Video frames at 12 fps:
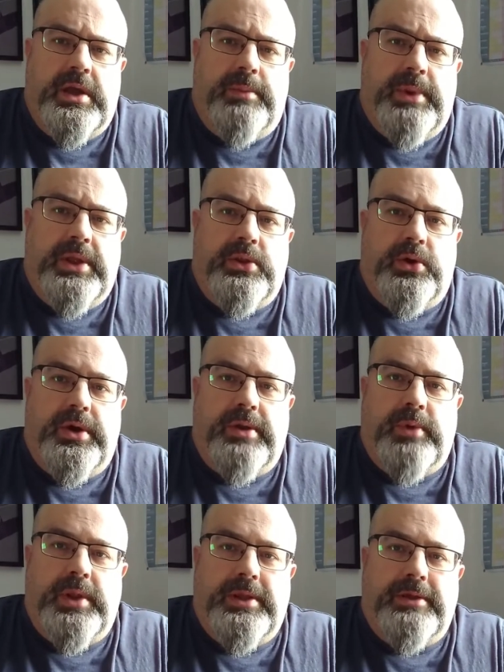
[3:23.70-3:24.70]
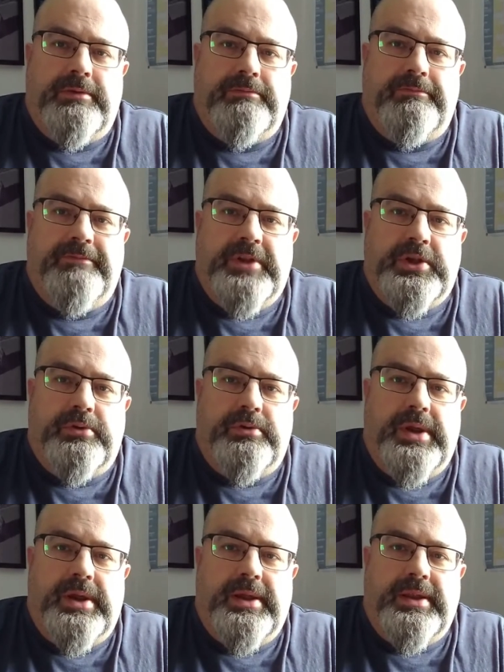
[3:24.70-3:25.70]
a bit annoying when you're
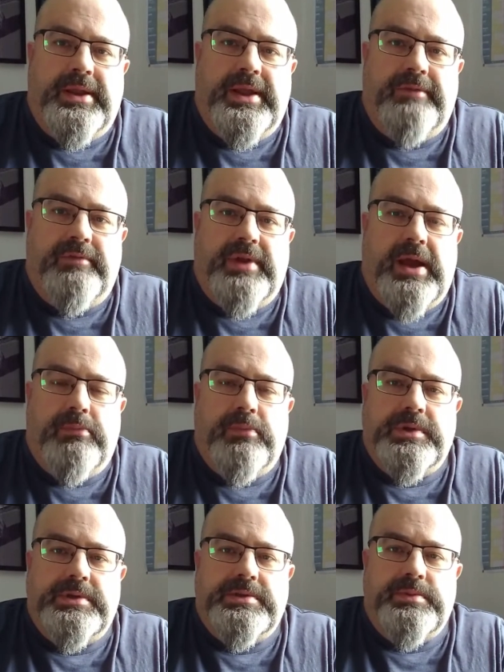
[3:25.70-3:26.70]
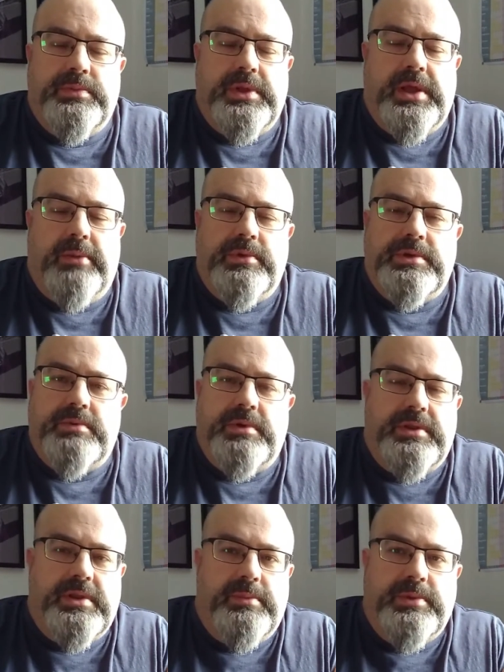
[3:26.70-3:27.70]
videoing, and even cameras, some of the cameras
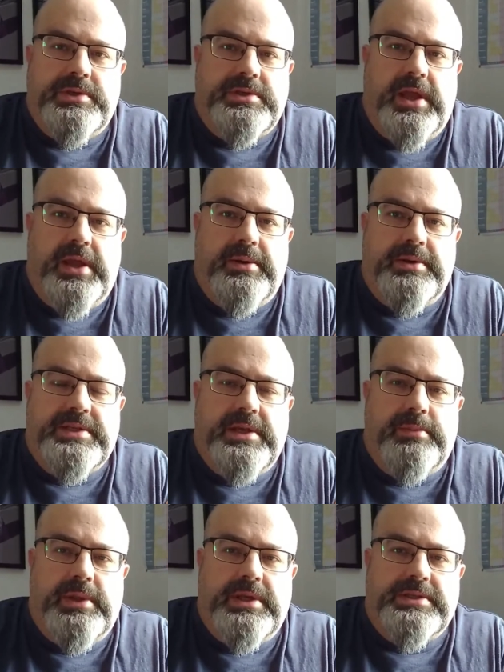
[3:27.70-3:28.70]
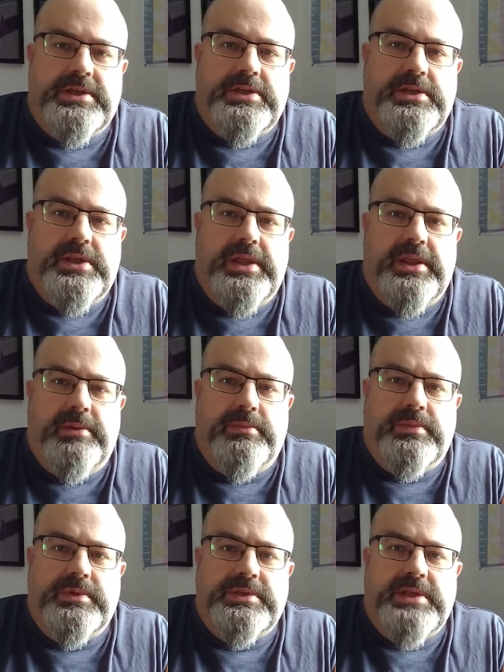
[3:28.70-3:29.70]
with image stabilisation in
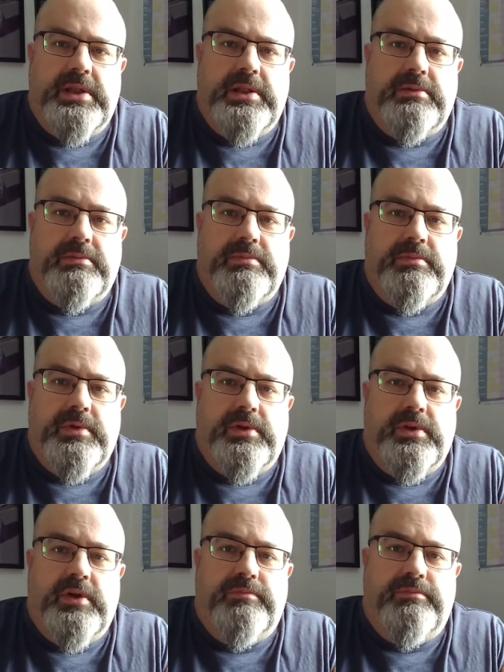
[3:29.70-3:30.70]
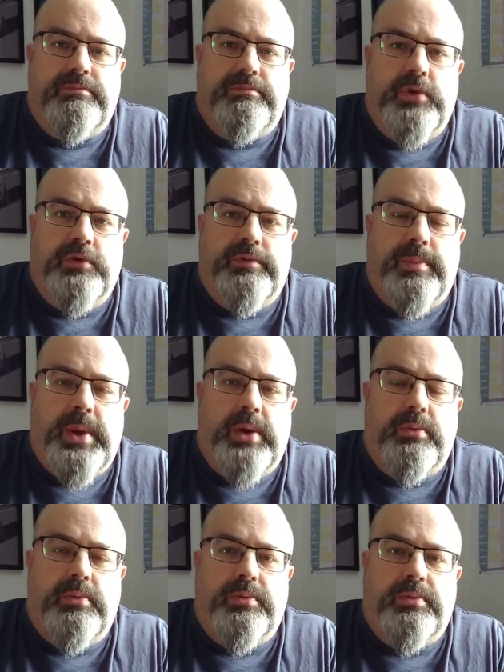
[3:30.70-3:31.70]
them still don't move
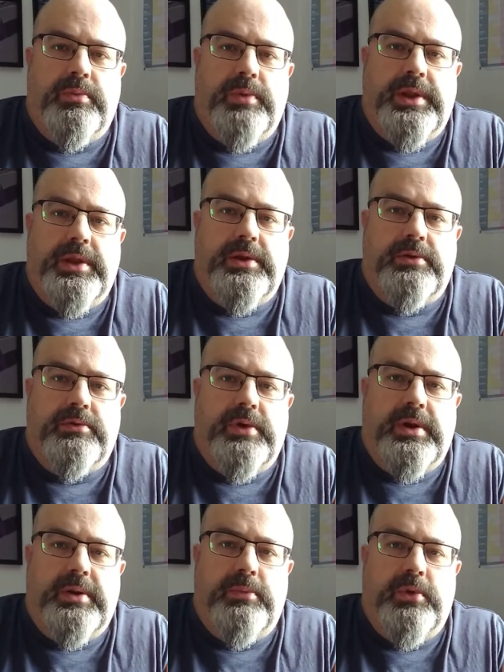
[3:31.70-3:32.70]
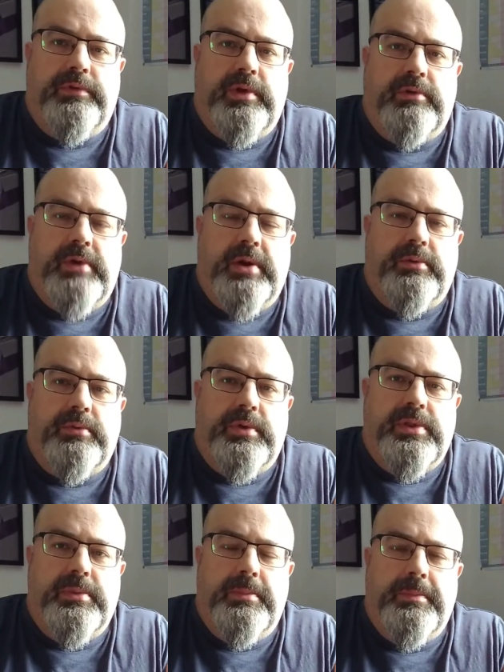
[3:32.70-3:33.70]
about when you're moving around
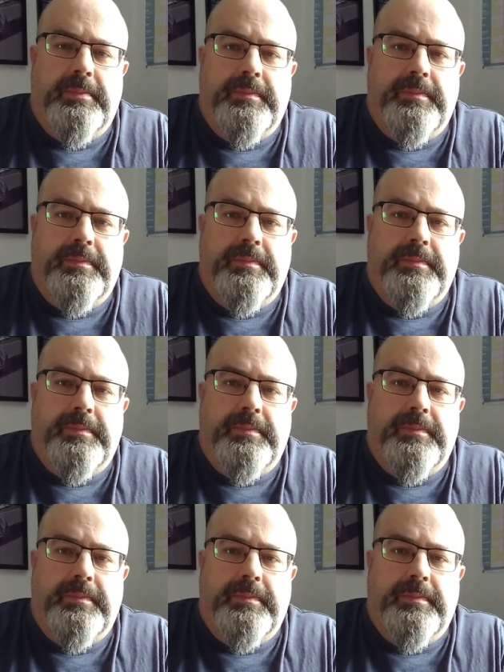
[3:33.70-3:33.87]
with them.